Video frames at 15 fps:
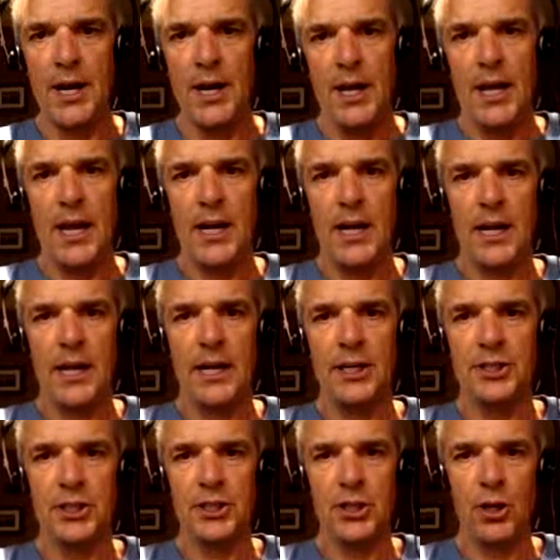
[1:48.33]
and I'm going to
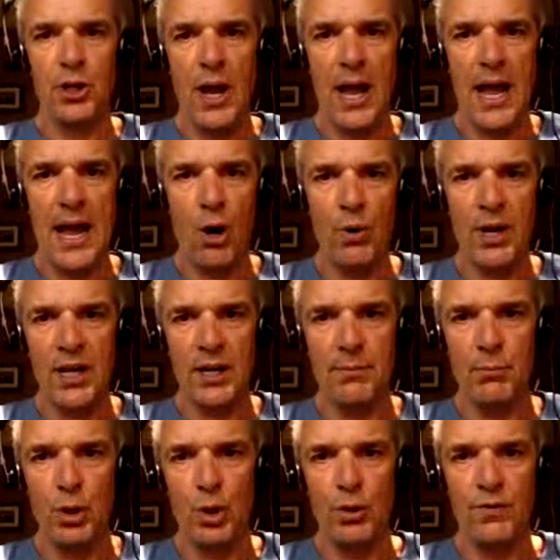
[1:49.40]
show you how we can
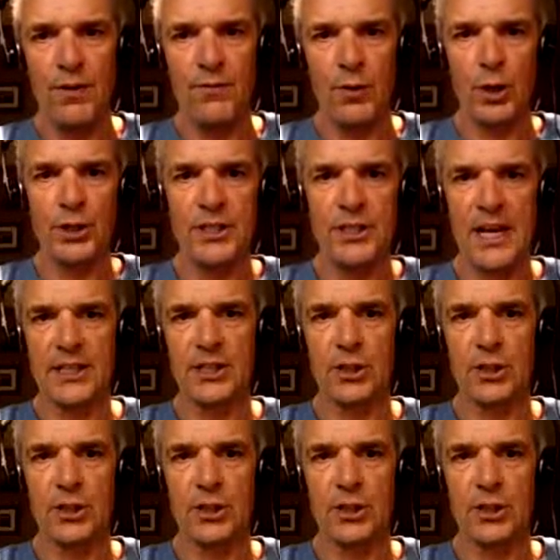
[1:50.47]
move the vertex.